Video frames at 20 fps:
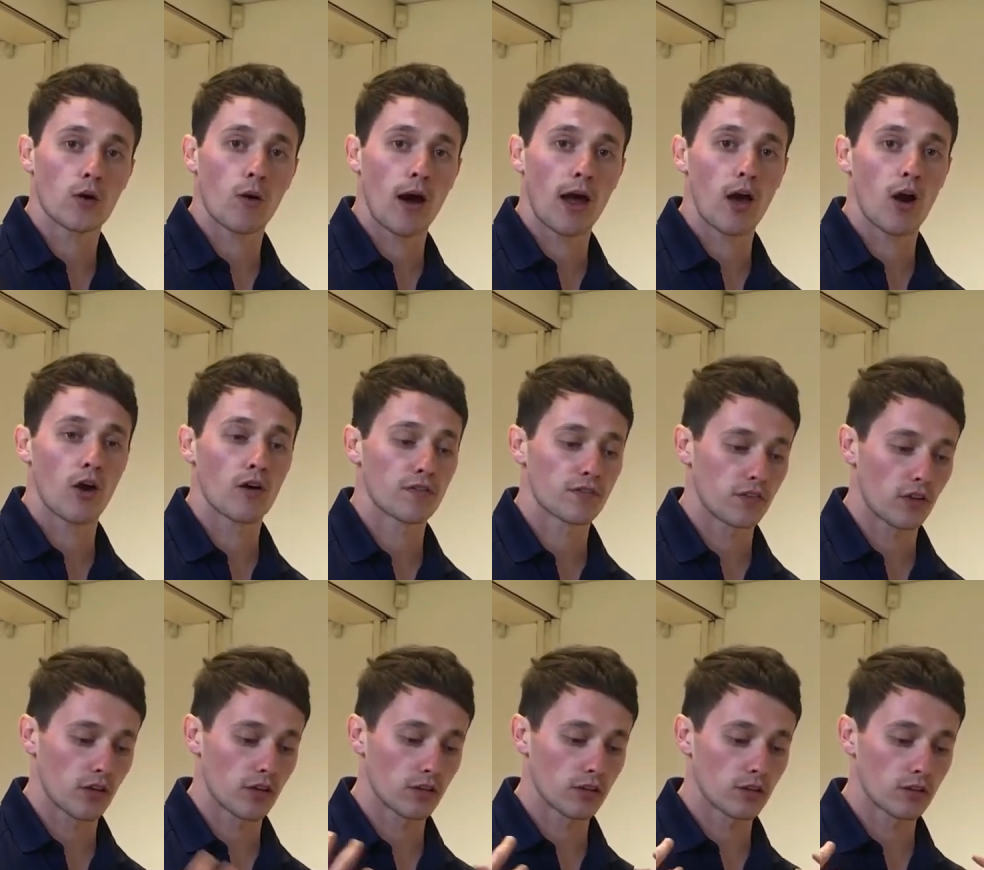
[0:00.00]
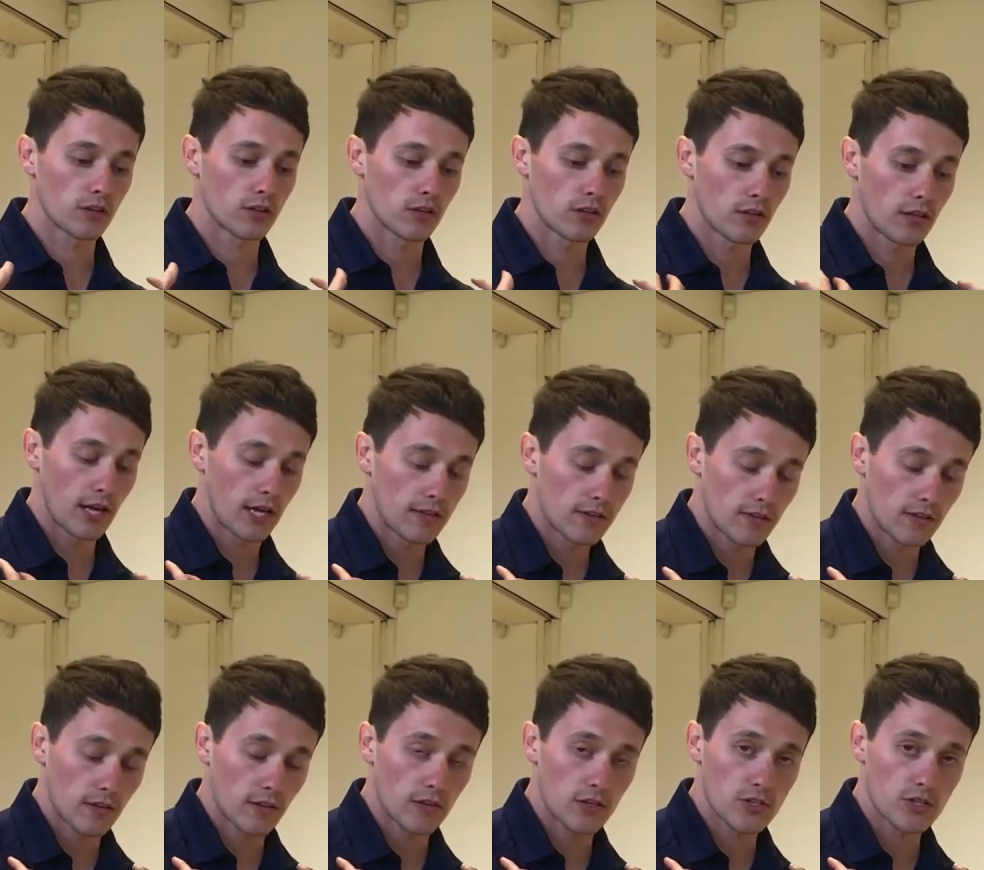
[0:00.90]
Quite often the
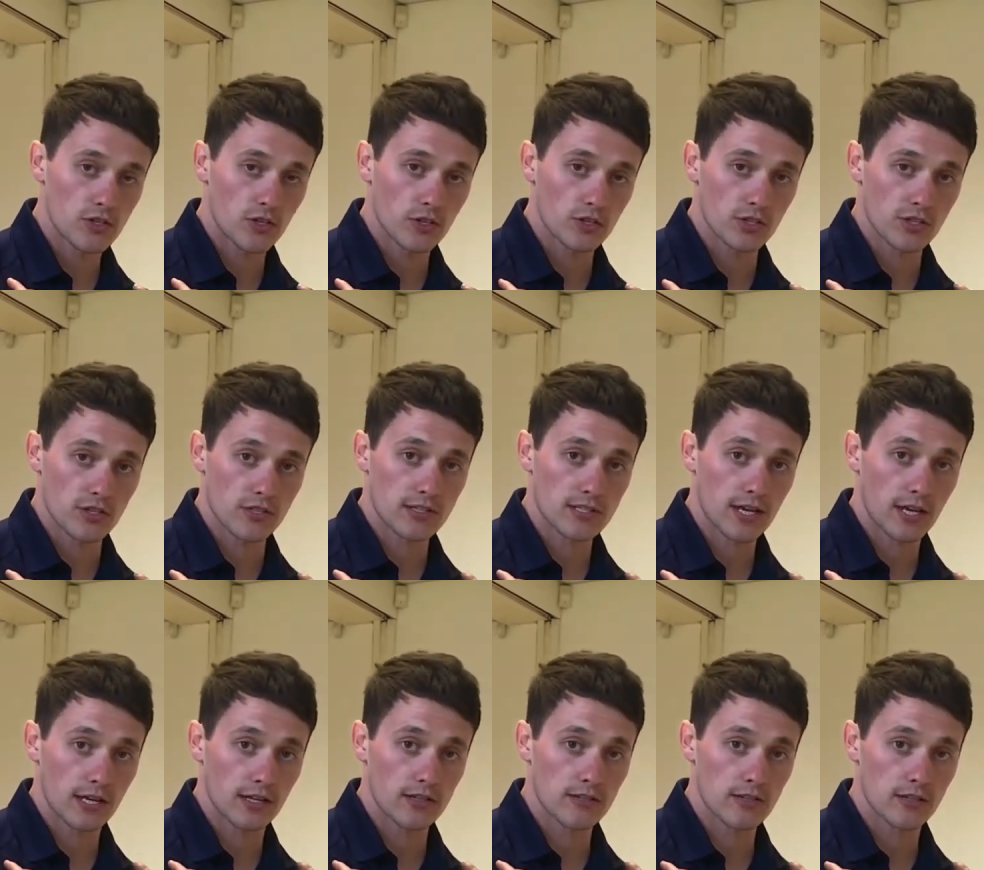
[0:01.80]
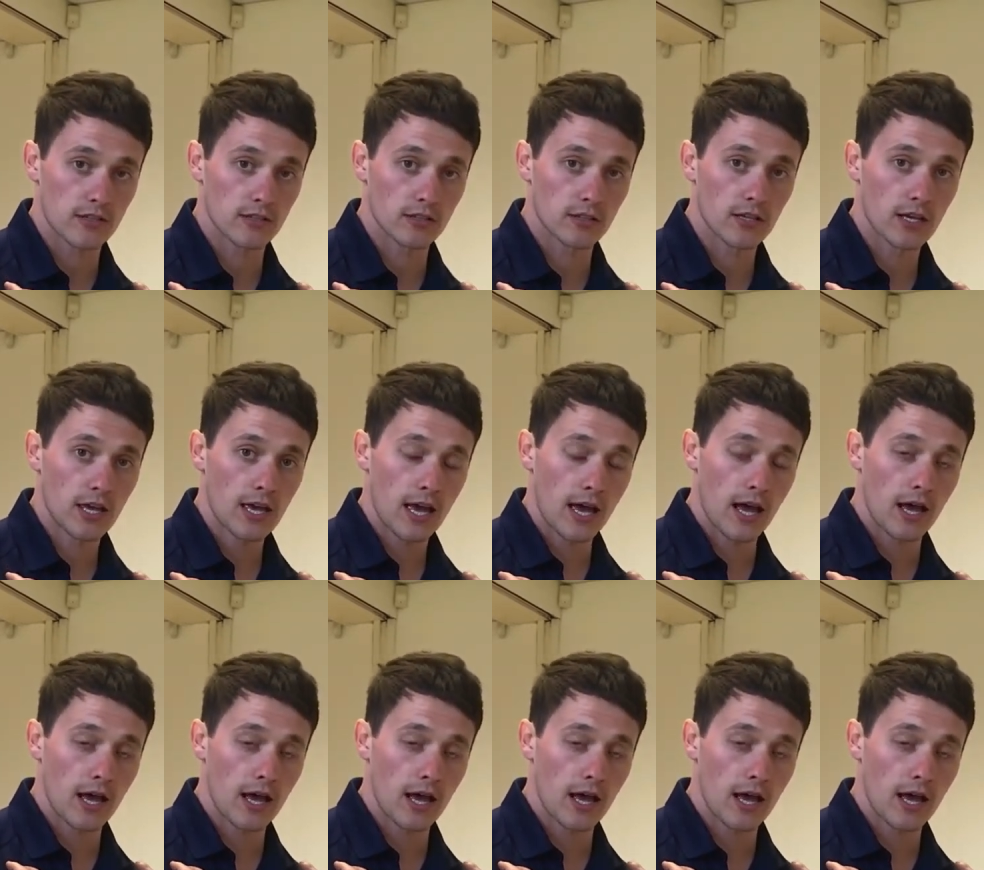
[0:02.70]
anterior structures tighten,